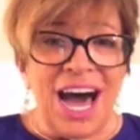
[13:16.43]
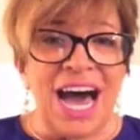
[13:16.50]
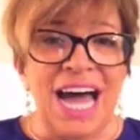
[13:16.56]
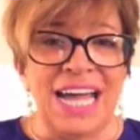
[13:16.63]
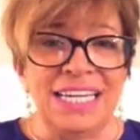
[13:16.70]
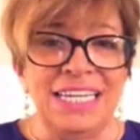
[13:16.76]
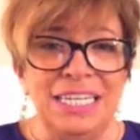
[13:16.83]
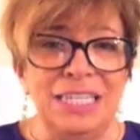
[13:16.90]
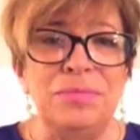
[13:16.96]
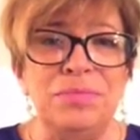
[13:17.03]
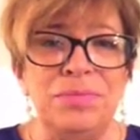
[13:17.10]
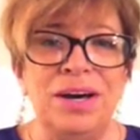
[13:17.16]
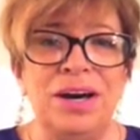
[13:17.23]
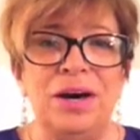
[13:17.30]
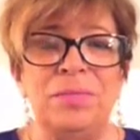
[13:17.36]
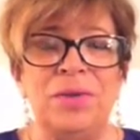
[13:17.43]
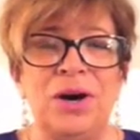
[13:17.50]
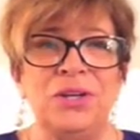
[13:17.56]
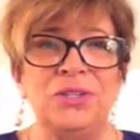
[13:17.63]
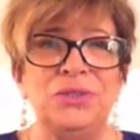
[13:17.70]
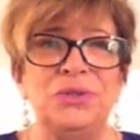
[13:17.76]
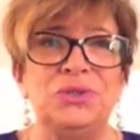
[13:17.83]
I keep um,
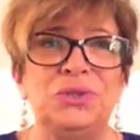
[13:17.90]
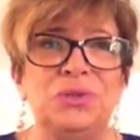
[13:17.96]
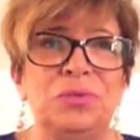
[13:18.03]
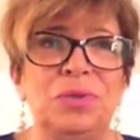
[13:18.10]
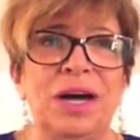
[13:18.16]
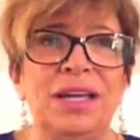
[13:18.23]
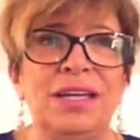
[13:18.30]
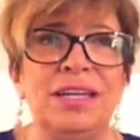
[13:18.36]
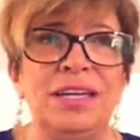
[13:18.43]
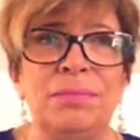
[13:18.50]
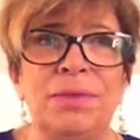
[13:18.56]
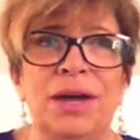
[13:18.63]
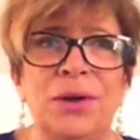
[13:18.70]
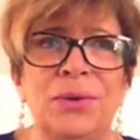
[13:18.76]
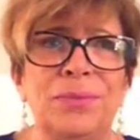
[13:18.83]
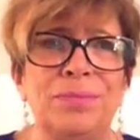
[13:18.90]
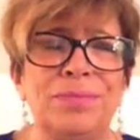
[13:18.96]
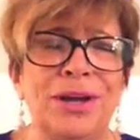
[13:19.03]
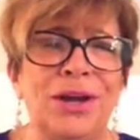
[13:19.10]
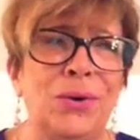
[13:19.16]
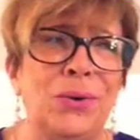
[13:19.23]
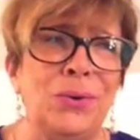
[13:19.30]
on YouTube. I keep my
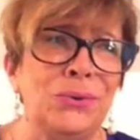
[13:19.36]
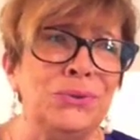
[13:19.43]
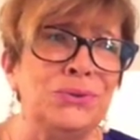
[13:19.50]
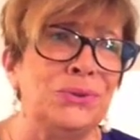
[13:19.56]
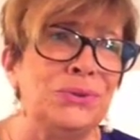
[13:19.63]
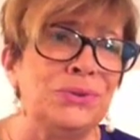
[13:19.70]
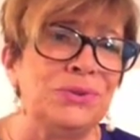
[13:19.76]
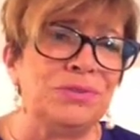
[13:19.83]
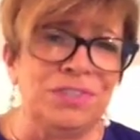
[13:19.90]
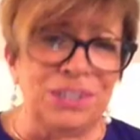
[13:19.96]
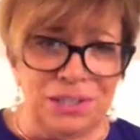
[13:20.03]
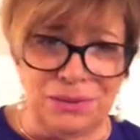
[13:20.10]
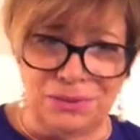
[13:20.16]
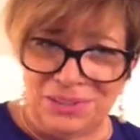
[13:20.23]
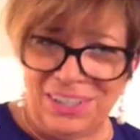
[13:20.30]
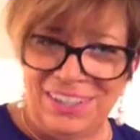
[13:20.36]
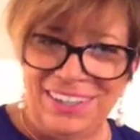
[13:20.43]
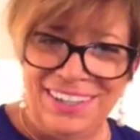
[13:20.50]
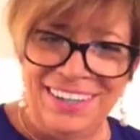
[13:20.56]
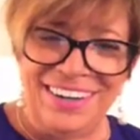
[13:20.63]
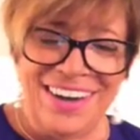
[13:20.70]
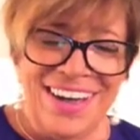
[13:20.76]
my old old videos on
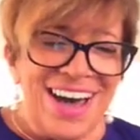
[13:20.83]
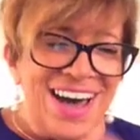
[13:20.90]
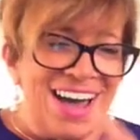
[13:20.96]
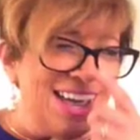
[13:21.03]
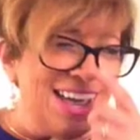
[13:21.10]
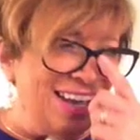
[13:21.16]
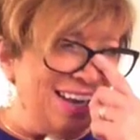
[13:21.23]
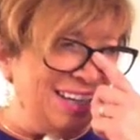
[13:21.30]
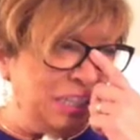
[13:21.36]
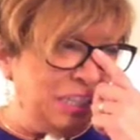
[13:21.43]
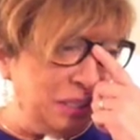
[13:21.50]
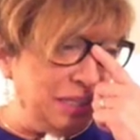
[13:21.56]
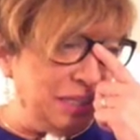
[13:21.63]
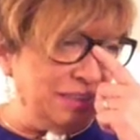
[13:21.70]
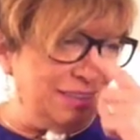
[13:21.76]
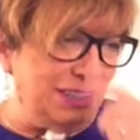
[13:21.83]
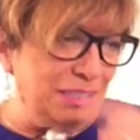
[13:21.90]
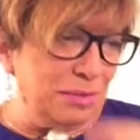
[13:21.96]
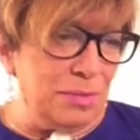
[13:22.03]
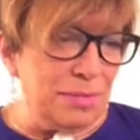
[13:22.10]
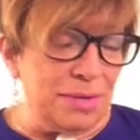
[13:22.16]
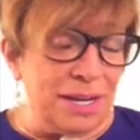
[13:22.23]
there, and and, and
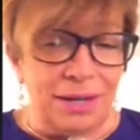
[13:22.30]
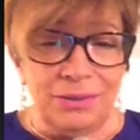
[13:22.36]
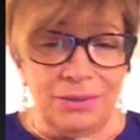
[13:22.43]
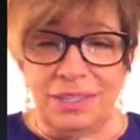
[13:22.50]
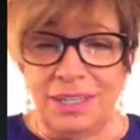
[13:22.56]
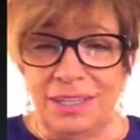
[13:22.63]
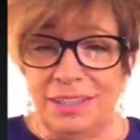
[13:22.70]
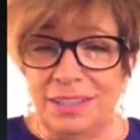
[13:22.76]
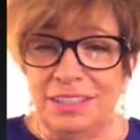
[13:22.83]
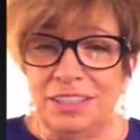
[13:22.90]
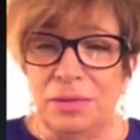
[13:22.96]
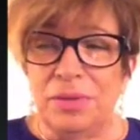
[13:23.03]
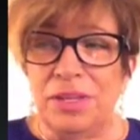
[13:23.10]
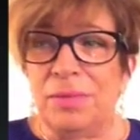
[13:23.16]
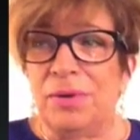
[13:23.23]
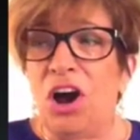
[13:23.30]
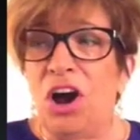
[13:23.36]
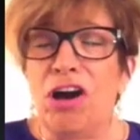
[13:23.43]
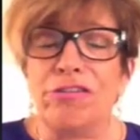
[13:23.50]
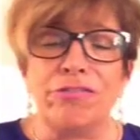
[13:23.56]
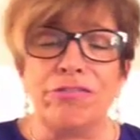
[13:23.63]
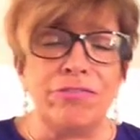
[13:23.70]
some of them are outdated. Some of them are
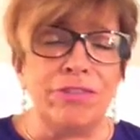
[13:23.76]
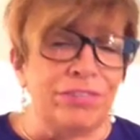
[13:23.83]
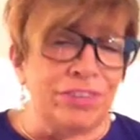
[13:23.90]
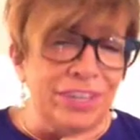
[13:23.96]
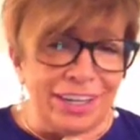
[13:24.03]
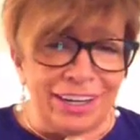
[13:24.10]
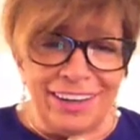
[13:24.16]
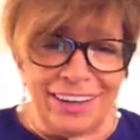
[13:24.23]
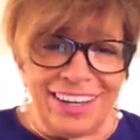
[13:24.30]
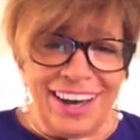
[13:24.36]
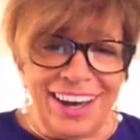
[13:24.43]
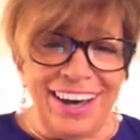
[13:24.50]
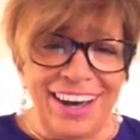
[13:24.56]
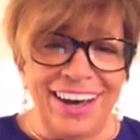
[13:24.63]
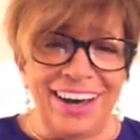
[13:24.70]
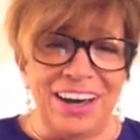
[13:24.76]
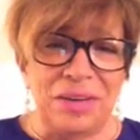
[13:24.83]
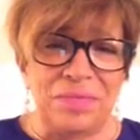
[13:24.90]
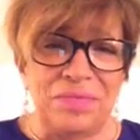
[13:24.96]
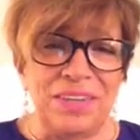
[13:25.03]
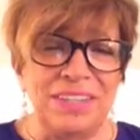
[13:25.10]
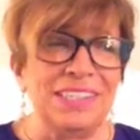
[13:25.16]
horrific,
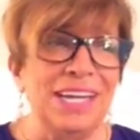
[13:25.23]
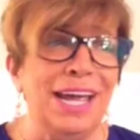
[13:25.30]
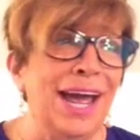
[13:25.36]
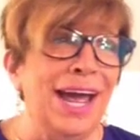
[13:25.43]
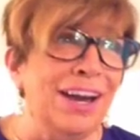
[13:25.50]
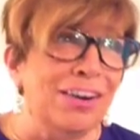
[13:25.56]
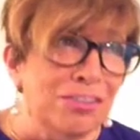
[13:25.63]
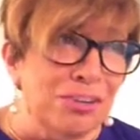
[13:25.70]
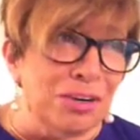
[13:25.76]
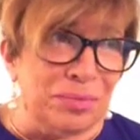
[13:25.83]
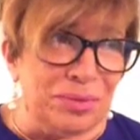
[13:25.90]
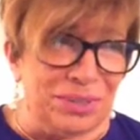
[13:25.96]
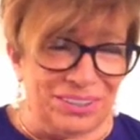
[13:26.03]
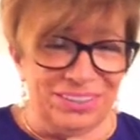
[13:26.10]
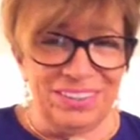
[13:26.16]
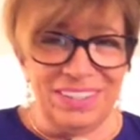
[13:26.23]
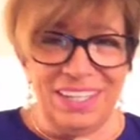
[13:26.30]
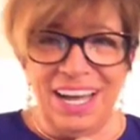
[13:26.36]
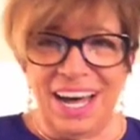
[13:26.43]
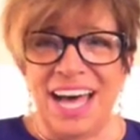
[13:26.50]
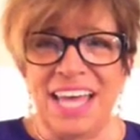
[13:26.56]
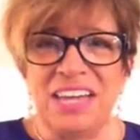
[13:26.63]
um, terrible.
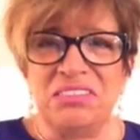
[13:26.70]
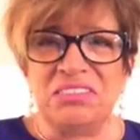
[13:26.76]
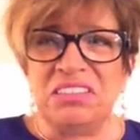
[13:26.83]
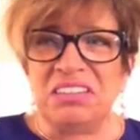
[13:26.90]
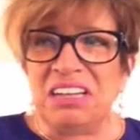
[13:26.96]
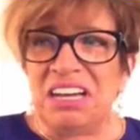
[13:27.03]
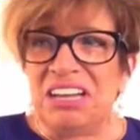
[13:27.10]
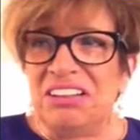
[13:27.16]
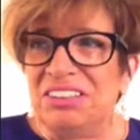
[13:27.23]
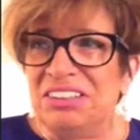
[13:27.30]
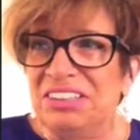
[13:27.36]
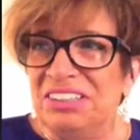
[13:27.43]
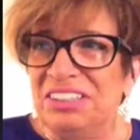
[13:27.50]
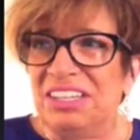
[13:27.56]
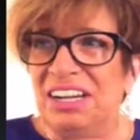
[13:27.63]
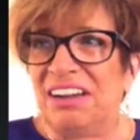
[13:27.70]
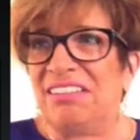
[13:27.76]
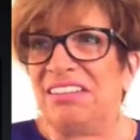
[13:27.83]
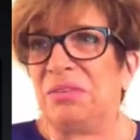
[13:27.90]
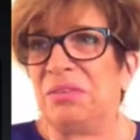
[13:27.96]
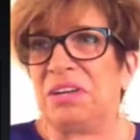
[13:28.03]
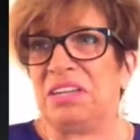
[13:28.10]
I don't think I look good. I don't
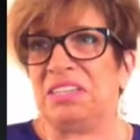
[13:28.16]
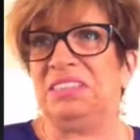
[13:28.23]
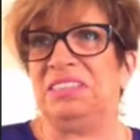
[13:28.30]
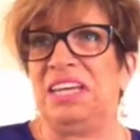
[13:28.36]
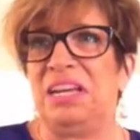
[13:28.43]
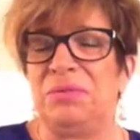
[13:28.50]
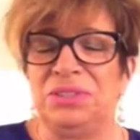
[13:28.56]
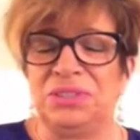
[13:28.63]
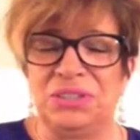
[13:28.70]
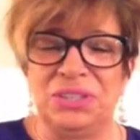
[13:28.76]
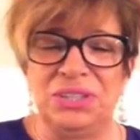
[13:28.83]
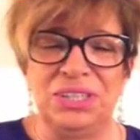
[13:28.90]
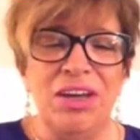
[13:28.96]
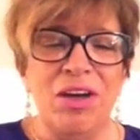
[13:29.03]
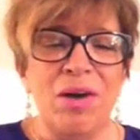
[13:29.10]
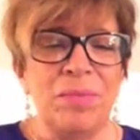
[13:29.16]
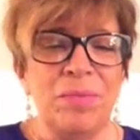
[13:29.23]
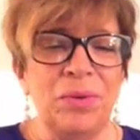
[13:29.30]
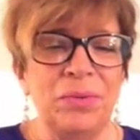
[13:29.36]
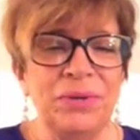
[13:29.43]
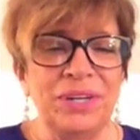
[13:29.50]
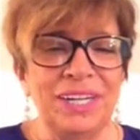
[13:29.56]
think what I said was good.
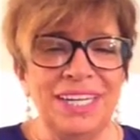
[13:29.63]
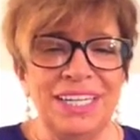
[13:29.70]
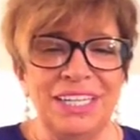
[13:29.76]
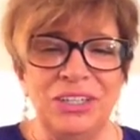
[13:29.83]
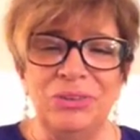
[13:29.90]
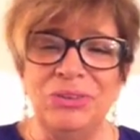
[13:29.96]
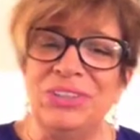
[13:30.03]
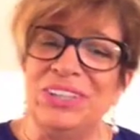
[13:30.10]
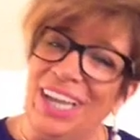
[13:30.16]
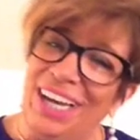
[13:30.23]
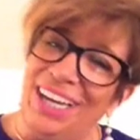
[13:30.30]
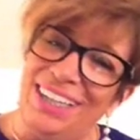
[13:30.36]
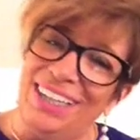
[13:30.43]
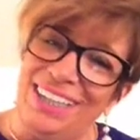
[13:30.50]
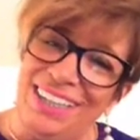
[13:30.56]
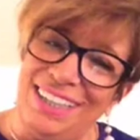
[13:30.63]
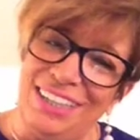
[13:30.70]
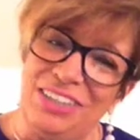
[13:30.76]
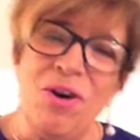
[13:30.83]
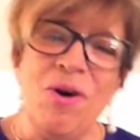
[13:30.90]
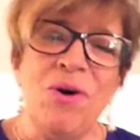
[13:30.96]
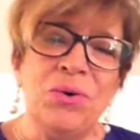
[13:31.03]
But when I get a new client
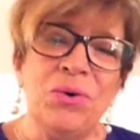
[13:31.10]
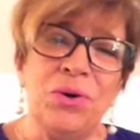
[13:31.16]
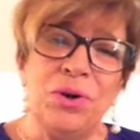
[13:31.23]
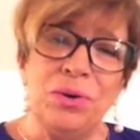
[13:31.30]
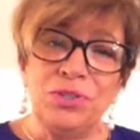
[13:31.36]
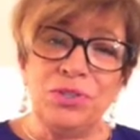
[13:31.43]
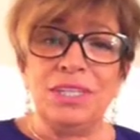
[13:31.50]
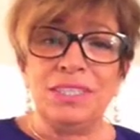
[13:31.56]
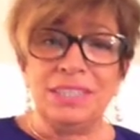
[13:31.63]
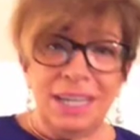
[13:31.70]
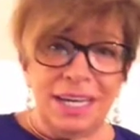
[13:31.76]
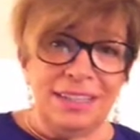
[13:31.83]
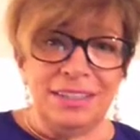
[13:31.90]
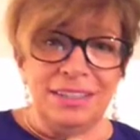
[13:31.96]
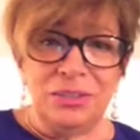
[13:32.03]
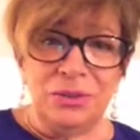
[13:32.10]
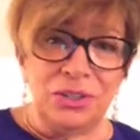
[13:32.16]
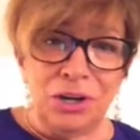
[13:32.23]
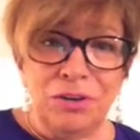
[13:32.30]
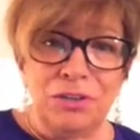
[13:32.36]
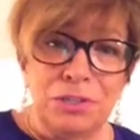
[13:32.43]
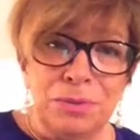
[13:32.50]
in, or I'm trying to you know
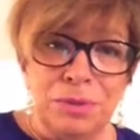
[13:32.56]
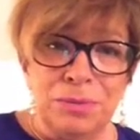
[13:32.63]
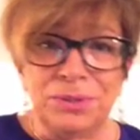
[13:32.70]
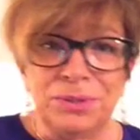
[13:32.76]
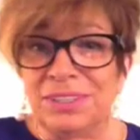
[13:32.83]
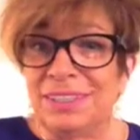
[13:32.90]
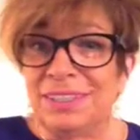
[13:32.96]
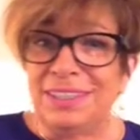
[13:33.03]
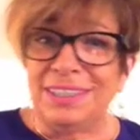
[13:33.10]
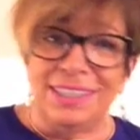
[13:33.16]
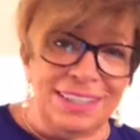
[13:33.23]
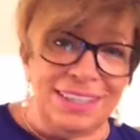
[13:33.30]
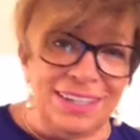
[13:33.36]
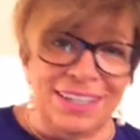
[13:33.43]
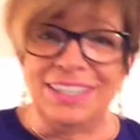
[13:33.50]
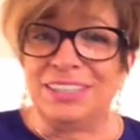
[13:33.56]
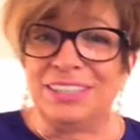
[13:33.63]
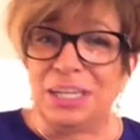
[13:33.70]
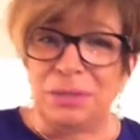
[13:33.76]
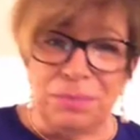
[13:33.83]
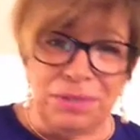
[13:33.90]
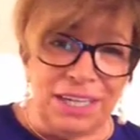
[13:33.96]
encourage people, get on there.
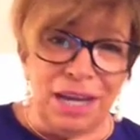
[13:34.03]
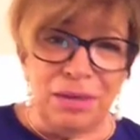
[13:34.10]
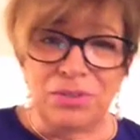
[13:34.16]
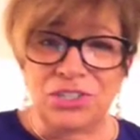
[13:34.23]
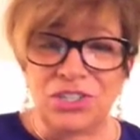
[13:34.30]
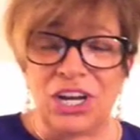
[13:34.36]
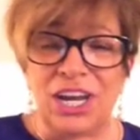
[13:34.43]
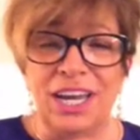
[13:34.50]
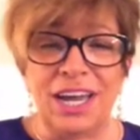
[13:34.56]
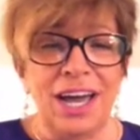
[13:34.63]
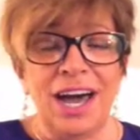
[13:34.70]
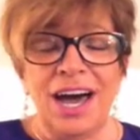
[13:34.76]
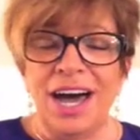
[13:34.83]
Don't be camera shy.